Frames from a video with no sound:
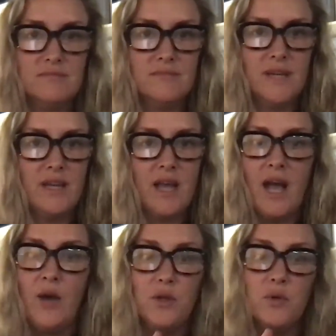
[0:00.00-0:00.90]
Like,
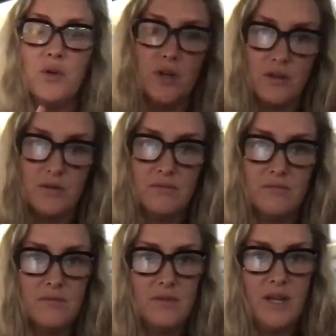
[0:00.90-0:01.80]
how do you cook?
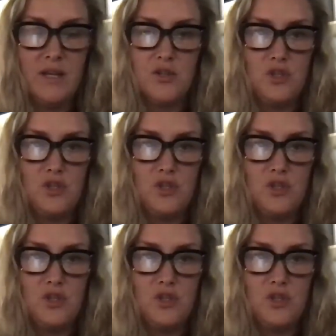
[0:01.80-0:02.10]
Like, do